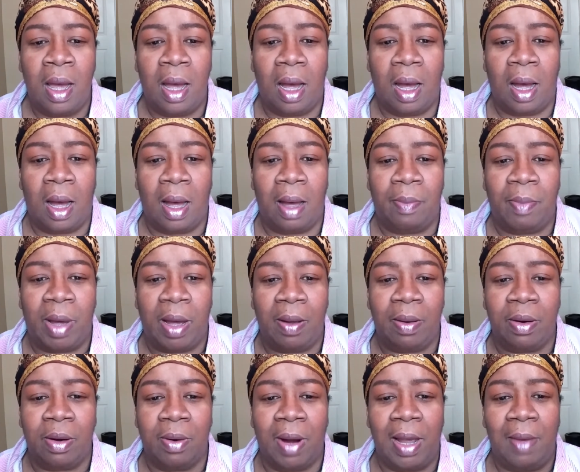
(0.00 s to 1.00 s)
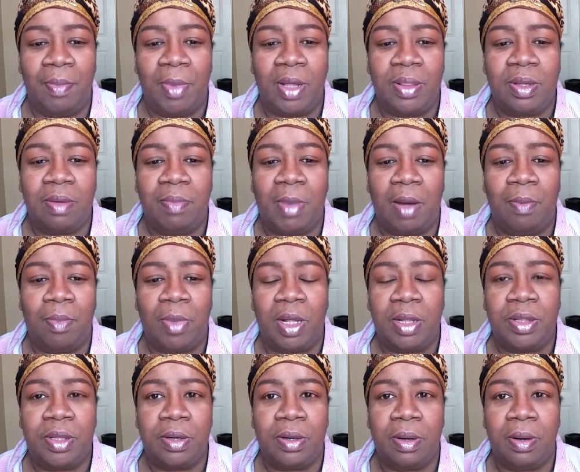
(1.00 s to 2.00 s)
my grandmother, my
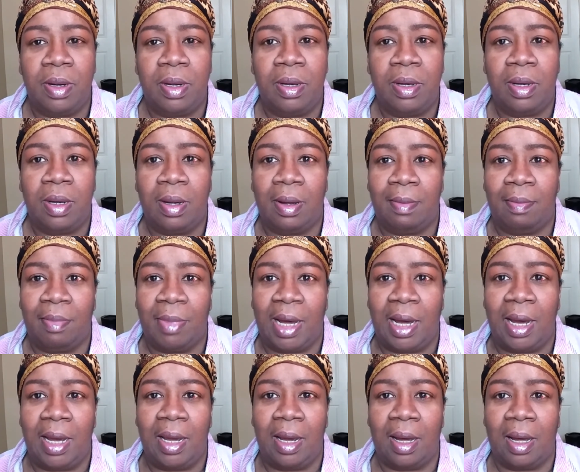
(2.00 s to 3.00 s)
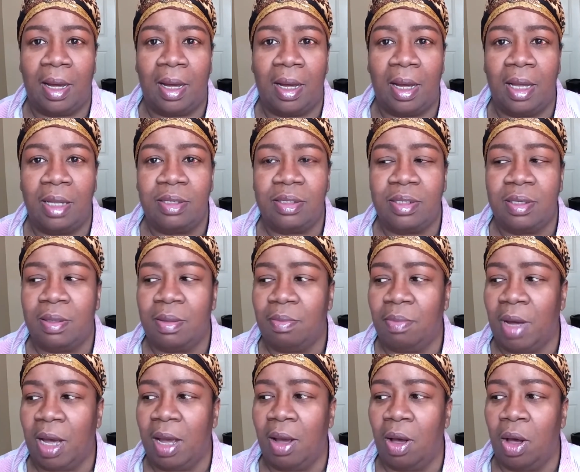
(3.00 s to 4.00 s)
mother, my aunt,
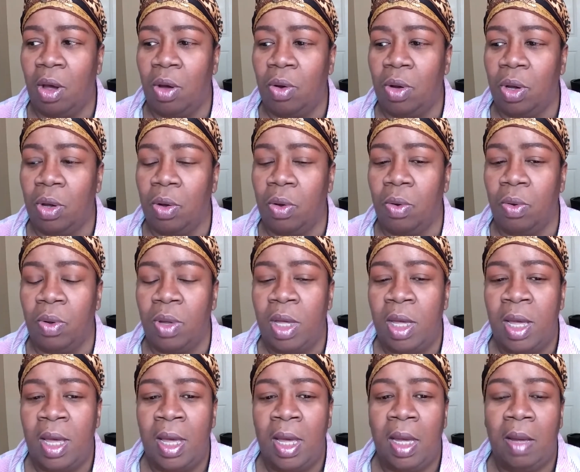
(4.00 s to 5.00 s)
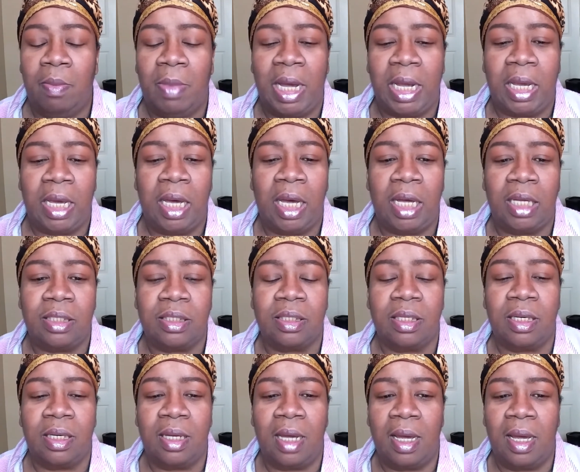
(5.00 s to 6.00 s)
my uncle, my
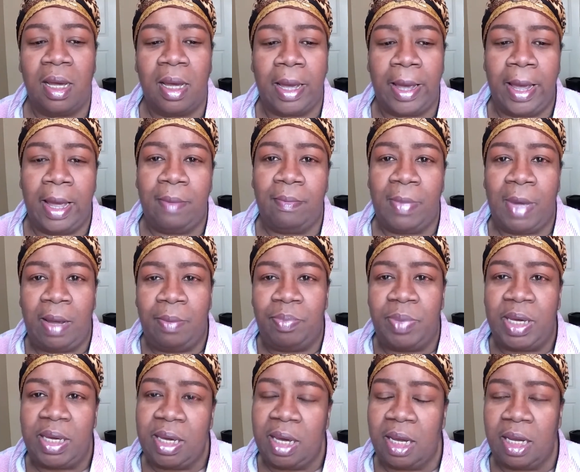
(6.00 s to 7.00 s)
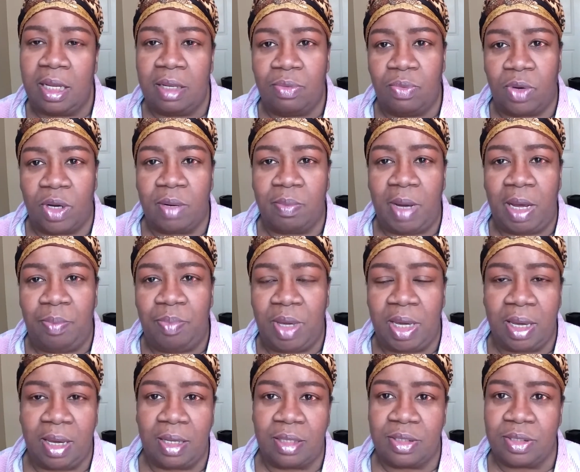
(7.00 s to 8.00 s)
cousin, and my big head, one of my
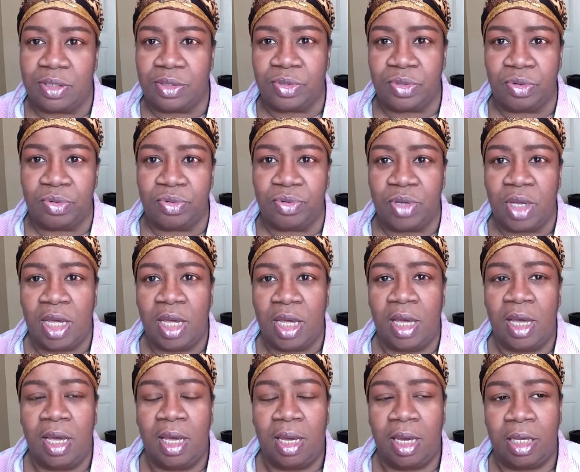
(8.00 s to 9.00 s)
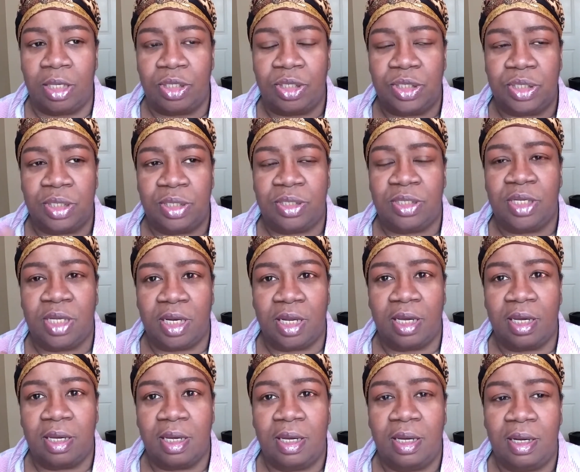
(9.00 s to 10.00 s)
big head sisters is
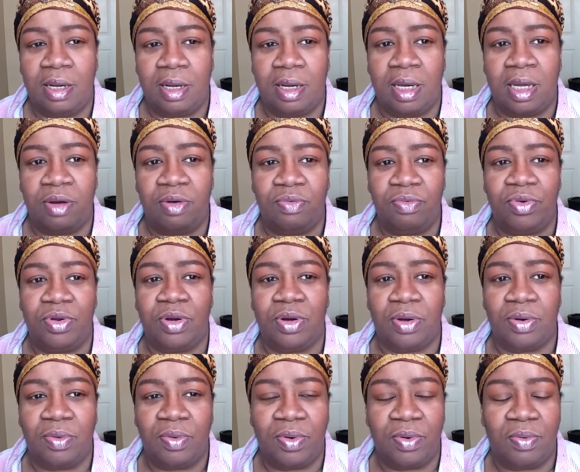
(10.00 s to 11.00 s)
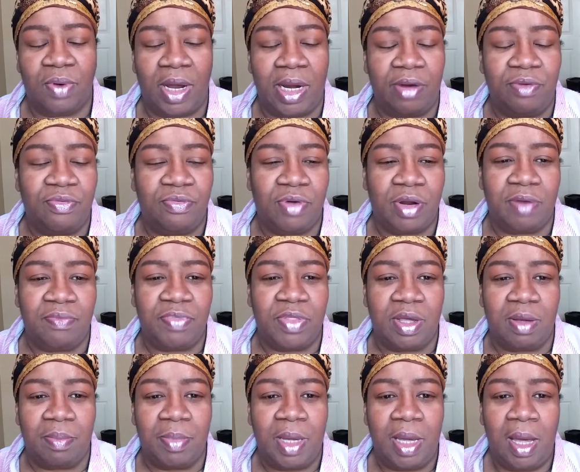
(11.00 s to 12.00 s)
sitting in, you know, right in front of
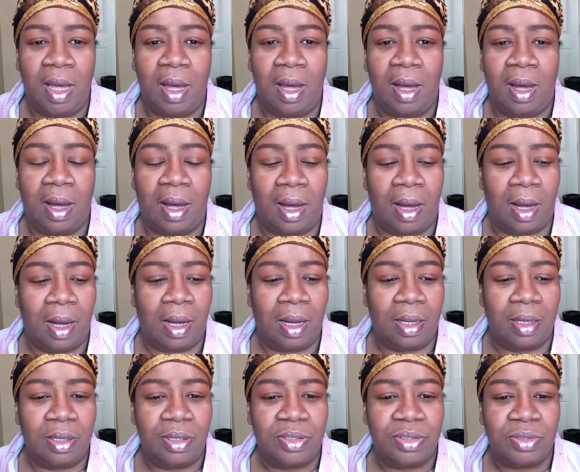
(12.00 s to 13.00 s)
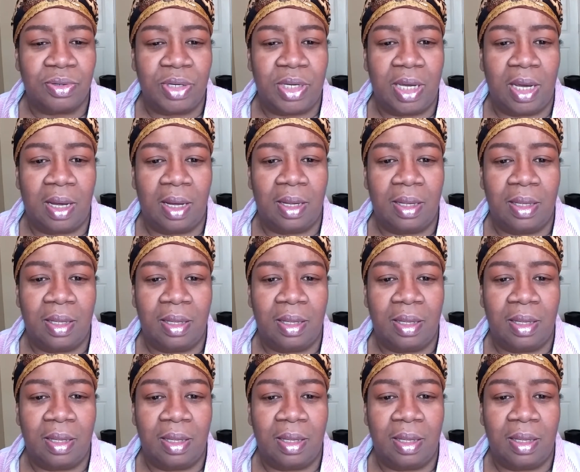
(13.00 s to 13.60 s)
them. So yeah.